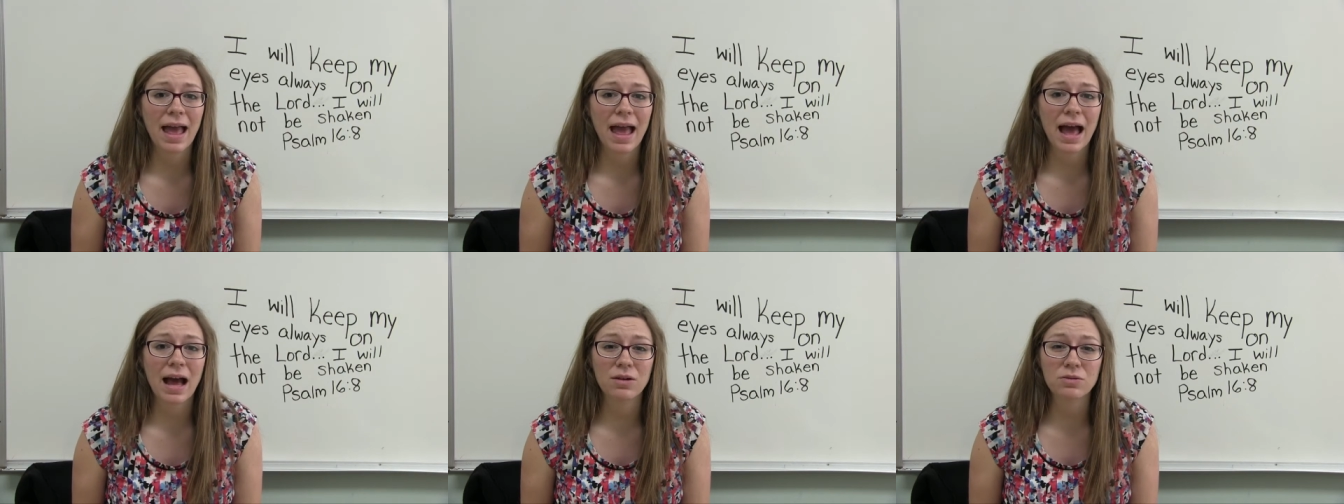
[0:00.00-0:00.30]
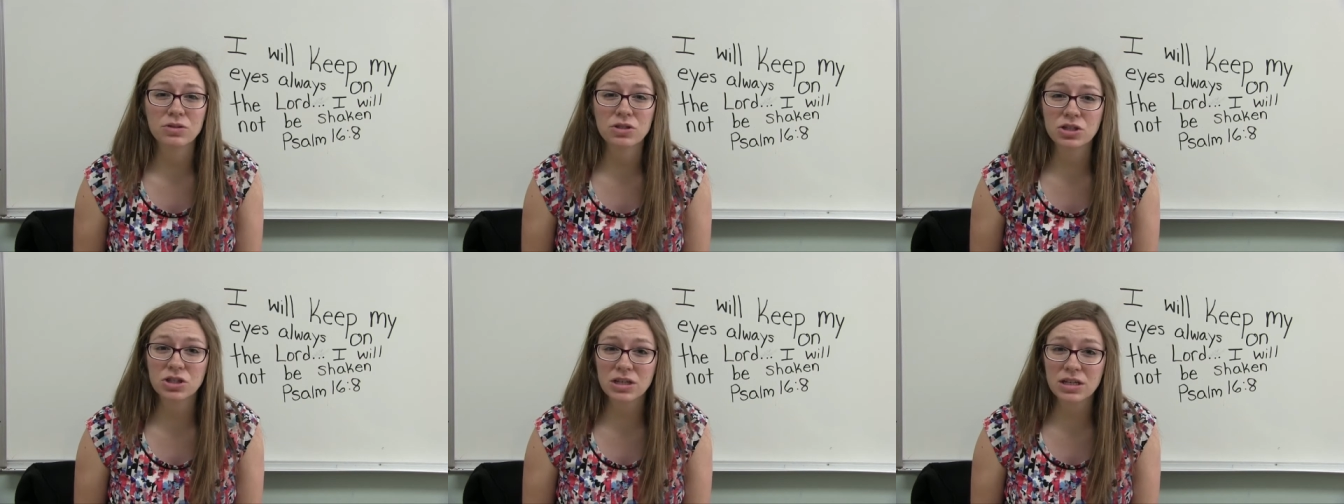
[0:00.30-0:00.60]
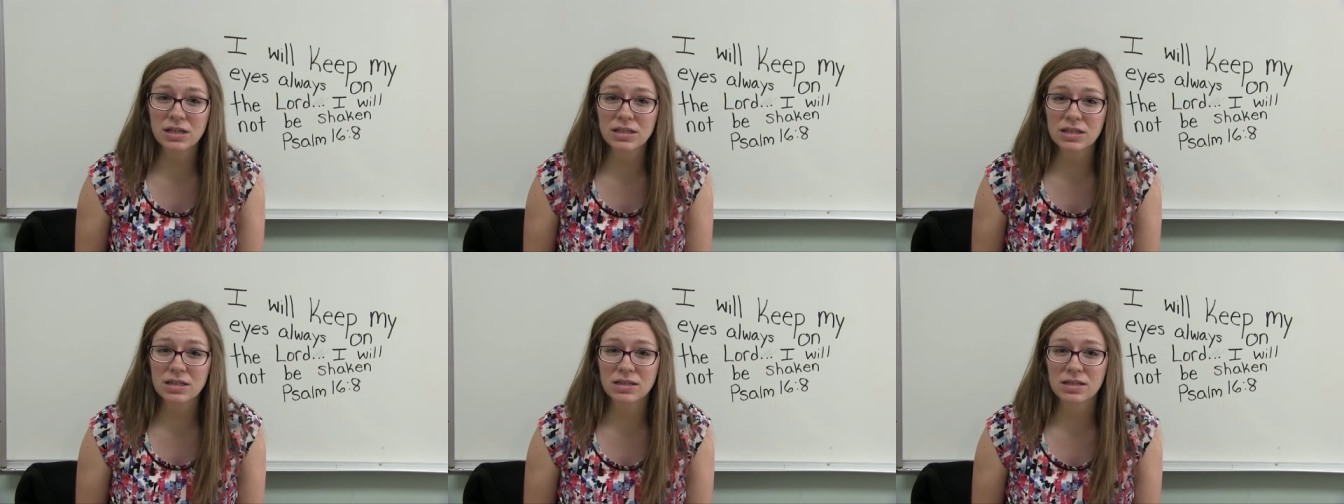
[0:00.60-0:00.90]
how
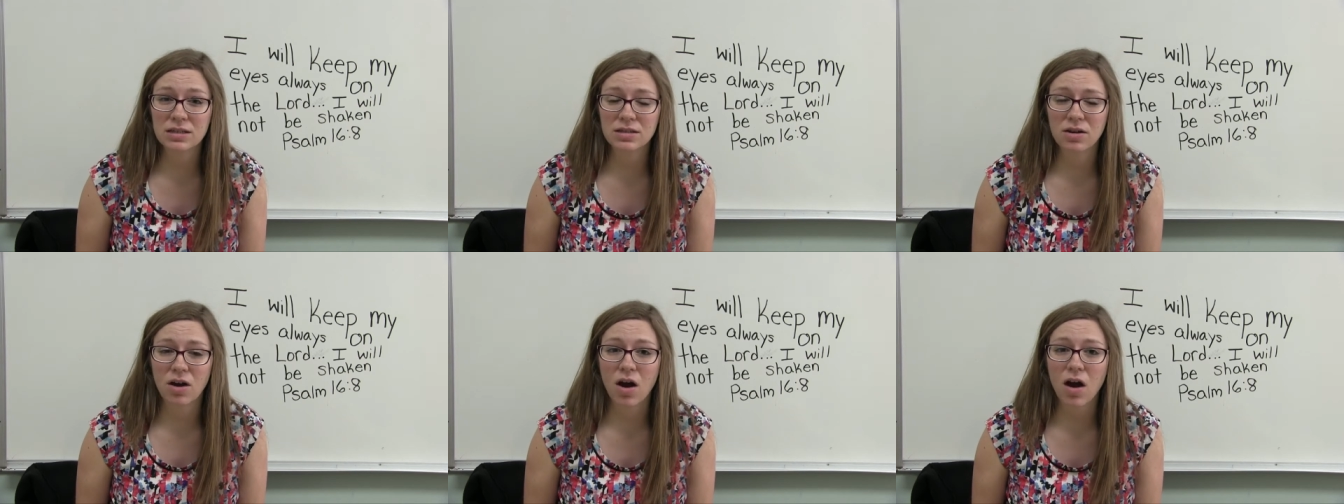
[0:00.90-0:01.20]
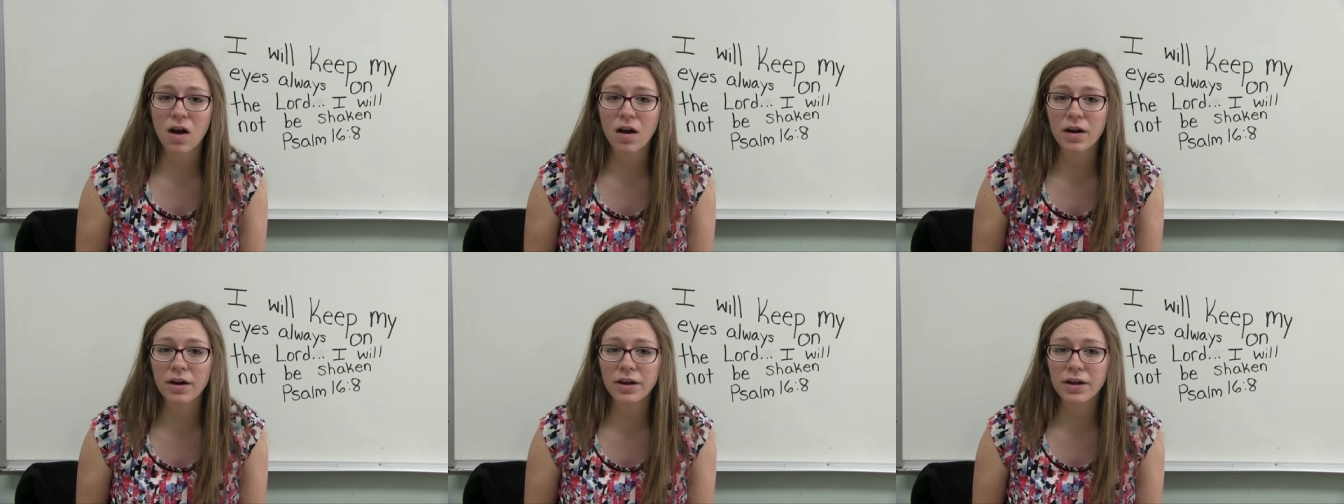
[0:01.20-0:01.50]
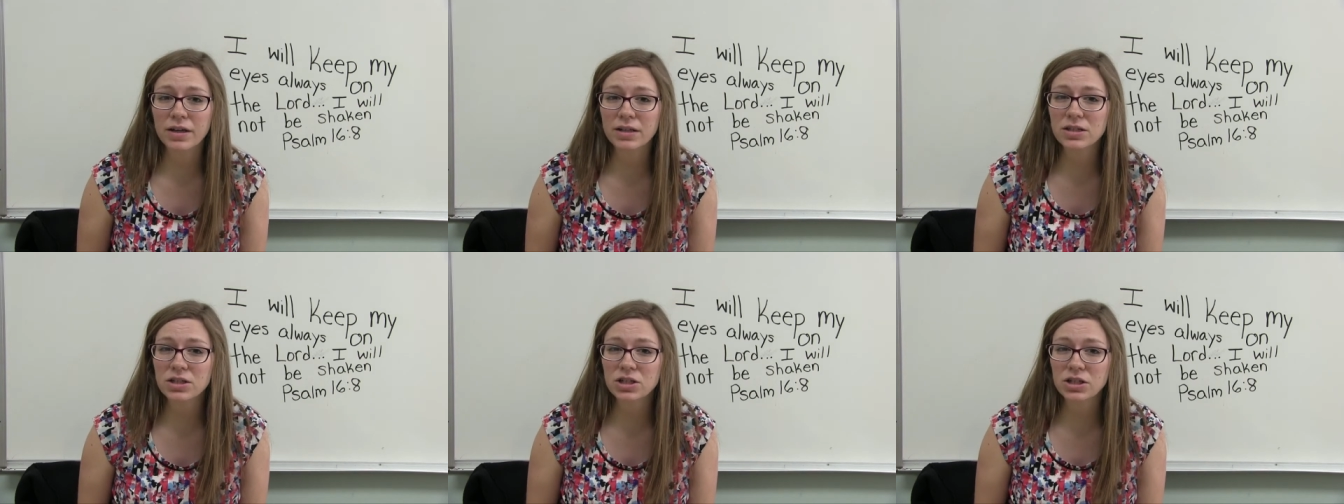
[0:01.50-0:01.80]
Jesus is our
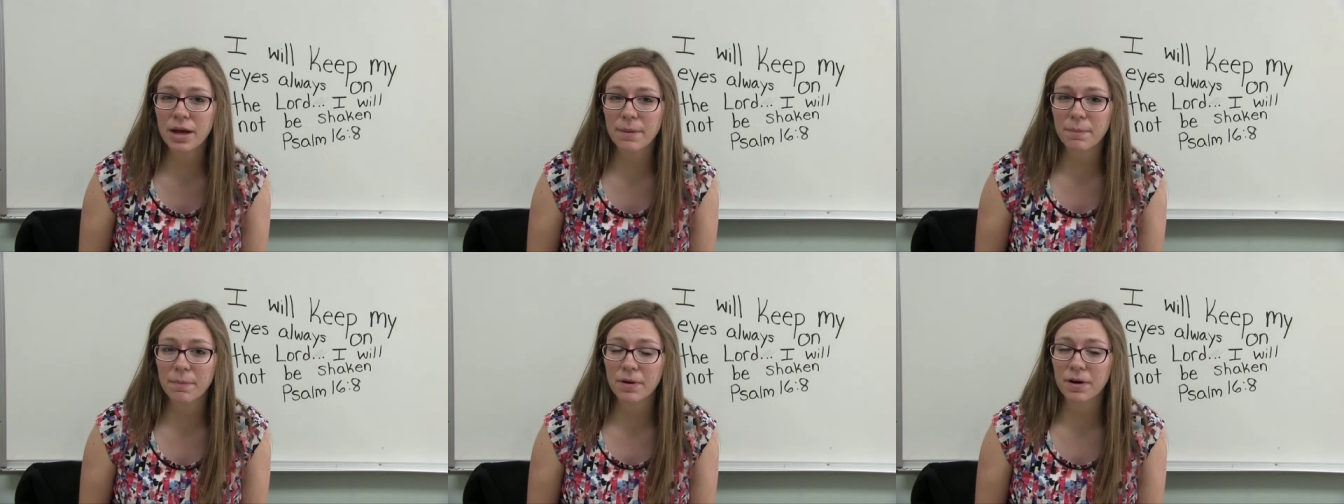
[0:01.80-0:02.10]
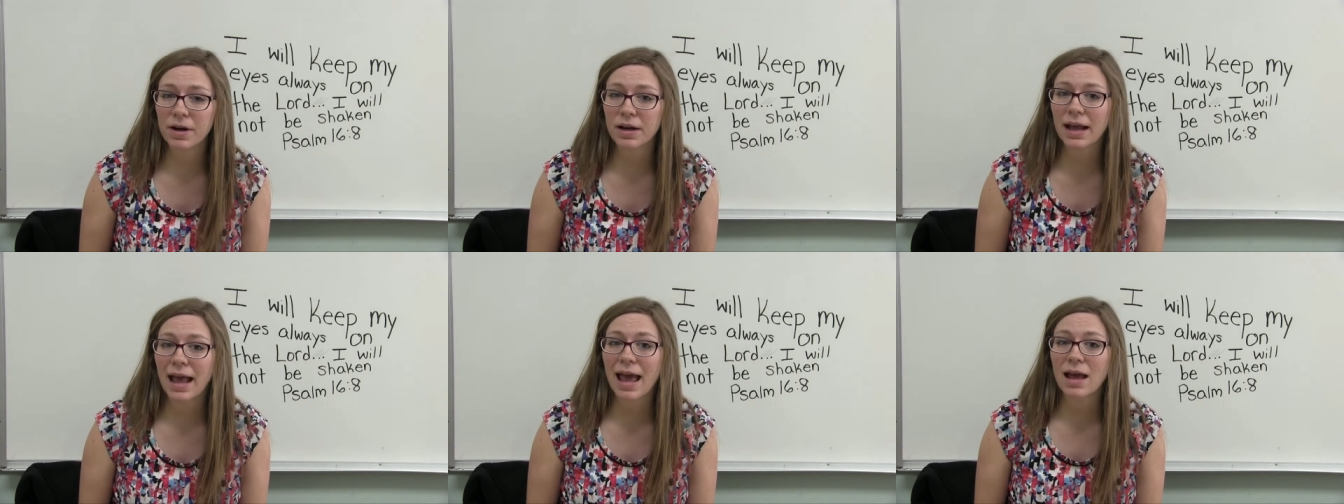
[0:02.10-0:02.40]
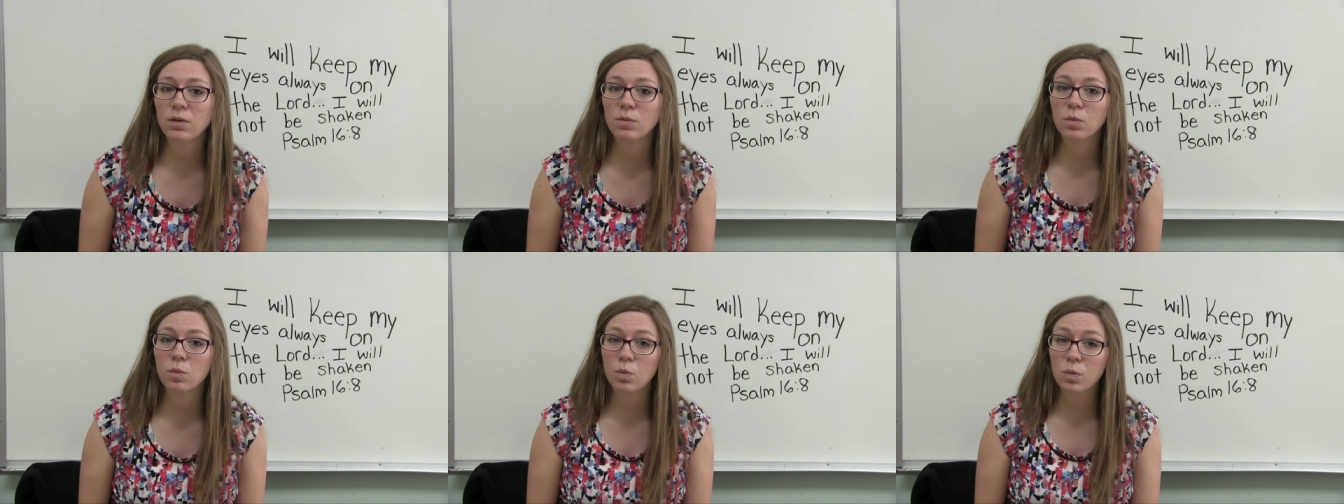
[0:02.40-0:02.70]
good shepherd
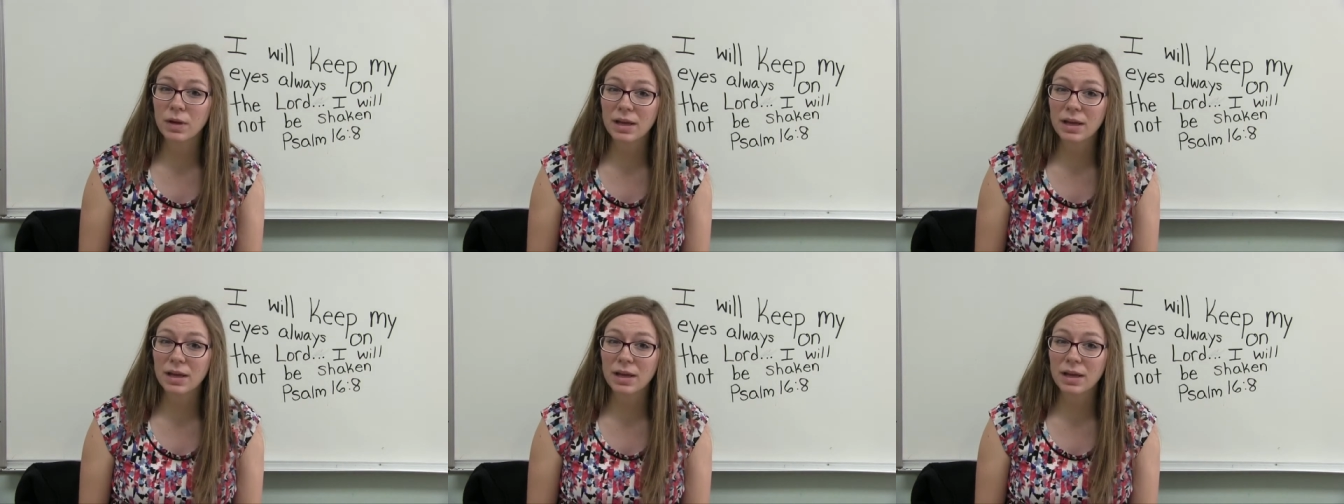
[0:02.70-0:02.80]
and